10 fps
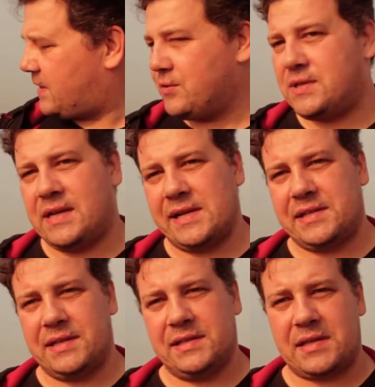
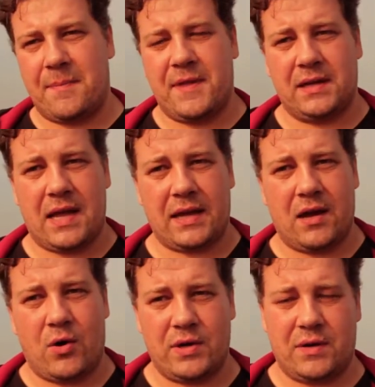Utilizing something like
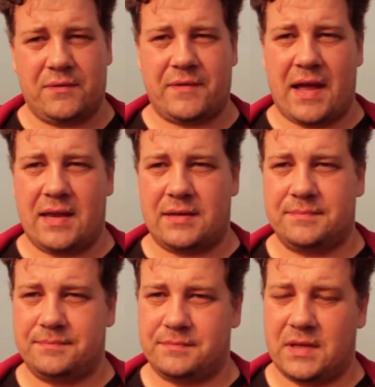an audio file
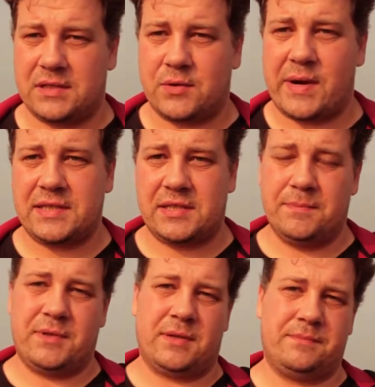is quite
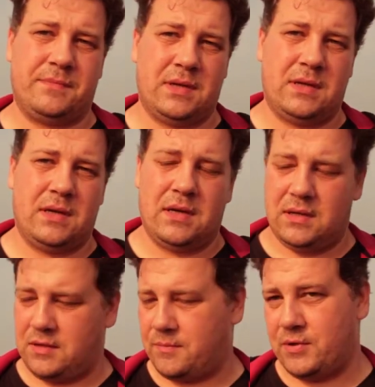simple.
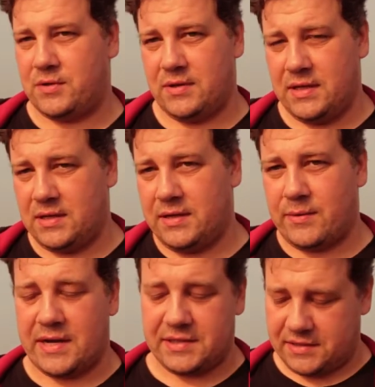You put your little
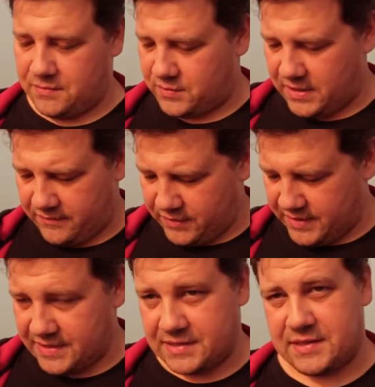device, whatever
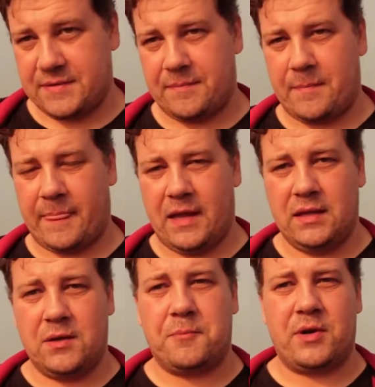it is,
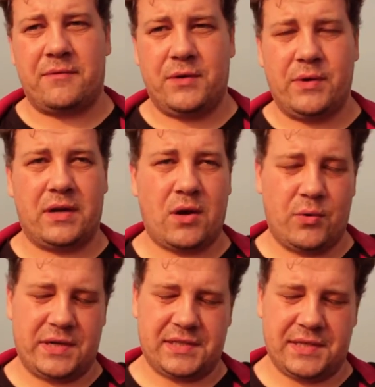you put a few
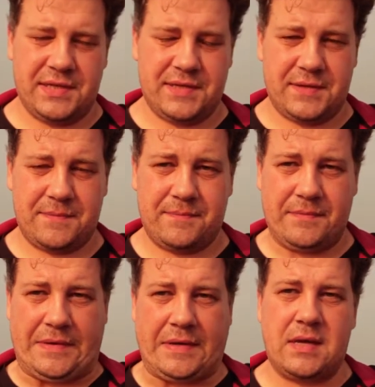encoders in it,
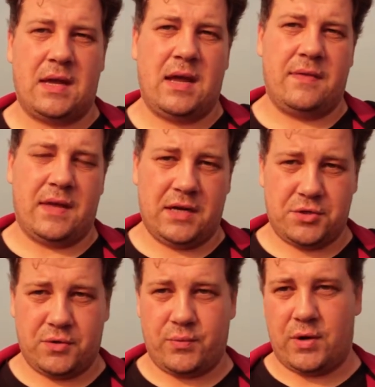and then it
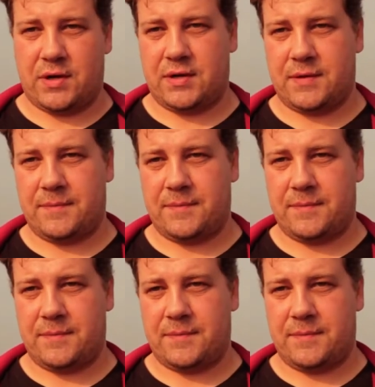should work.